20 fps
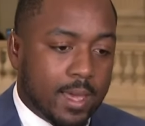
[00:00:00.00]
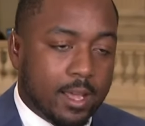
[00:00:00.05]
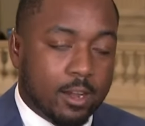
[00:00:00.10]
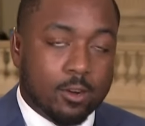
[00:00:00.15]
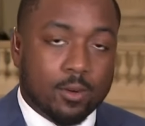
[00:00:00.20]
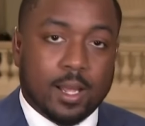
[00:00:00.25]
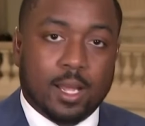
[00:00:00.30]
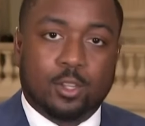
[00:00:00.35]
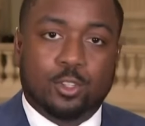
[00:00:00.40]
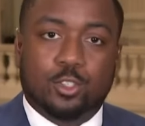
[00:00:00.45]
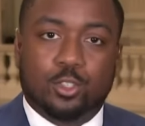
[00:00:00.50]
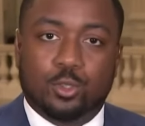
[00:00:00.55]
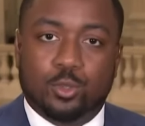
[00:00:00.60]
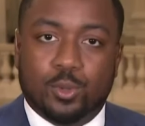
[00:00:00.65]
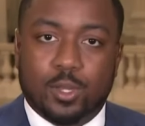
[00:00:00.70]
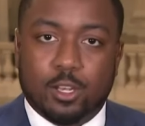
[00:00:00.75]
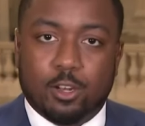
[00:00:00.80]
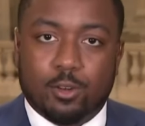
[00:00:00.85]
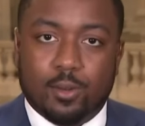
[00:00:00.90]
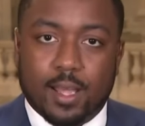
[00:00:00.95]
matter out
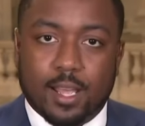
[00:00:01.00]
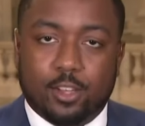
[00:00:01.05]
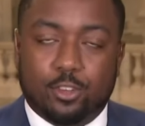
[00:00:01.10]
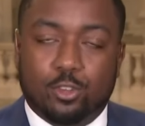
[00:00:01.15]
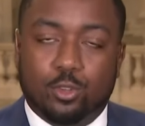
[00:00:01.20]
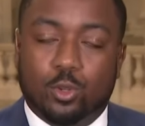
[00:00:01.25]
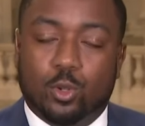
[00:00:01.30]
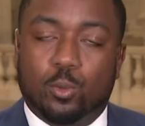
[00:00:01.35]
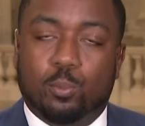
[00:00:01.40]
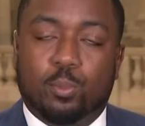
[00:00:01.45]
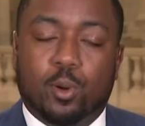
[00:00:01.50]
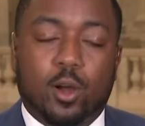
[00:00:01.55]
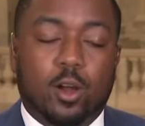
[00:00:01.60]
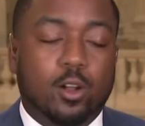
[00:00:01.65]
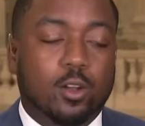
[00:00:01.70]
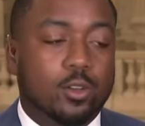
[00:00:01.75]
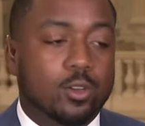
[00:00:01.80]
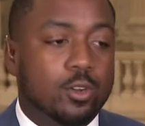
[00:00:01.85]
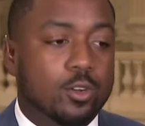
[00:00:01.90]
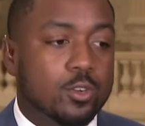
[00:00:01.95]
to international
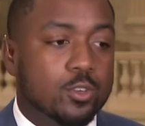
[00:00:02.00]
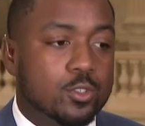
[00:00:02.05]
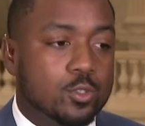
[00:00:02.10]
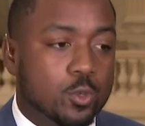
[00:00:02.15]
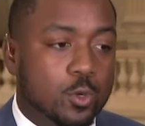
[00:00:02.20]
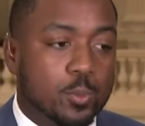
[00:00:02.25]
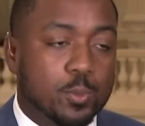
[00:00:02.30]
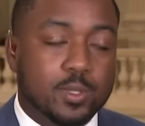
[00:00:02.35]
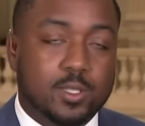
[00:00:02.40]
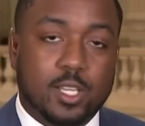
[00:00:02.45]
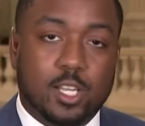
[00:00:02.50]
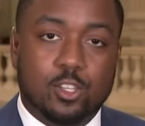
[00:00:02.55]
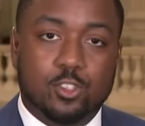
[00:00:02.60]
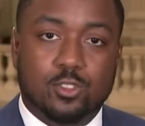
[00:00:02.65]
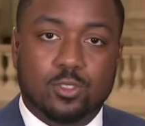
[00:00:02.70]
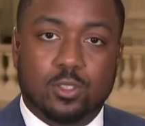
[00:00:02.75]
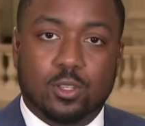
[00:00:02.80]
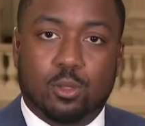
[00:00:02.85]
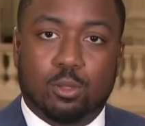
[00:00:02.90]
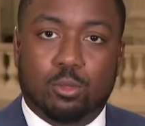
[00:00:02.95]
partners or
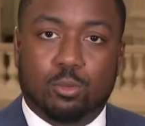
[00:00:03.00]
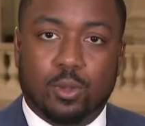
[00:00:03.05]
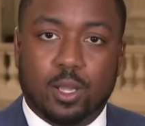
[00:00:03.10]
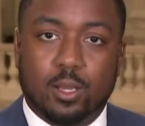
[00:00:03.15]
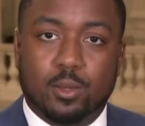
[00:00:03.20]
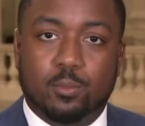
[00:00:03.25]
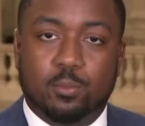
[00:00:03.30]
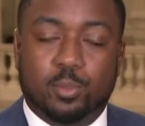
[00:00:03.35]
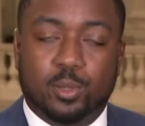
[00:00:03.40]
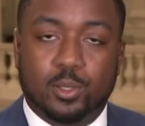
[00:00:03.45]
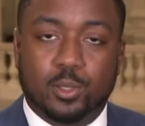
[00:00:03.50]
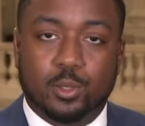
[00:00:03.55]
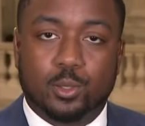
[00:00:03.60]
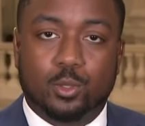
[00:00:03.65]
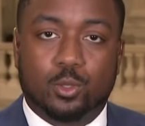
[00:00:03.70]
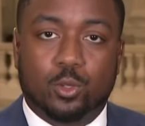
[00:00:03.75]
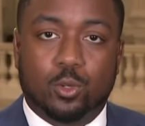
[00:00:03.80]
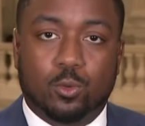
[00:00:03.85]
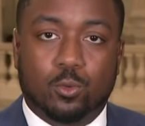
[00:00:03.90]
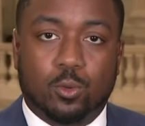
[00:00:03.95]
potentially threaten
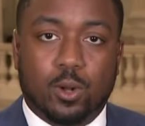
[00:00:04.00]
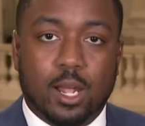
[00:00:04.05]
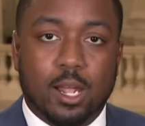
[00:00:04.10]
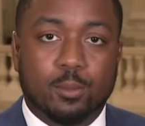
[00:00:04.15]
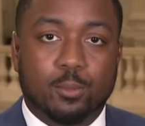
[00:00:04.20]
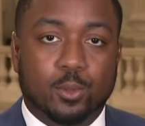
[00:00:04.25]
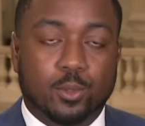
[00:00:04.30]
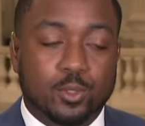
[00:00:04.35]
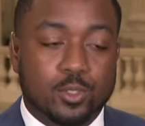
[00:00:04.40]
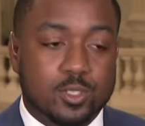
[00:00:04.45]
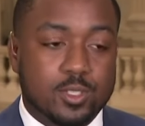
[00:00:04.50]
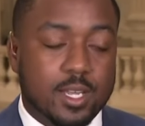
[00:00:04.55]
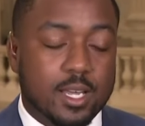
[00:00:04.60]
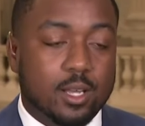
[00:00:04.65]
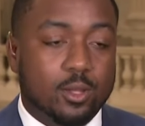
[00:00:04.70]
political rivals.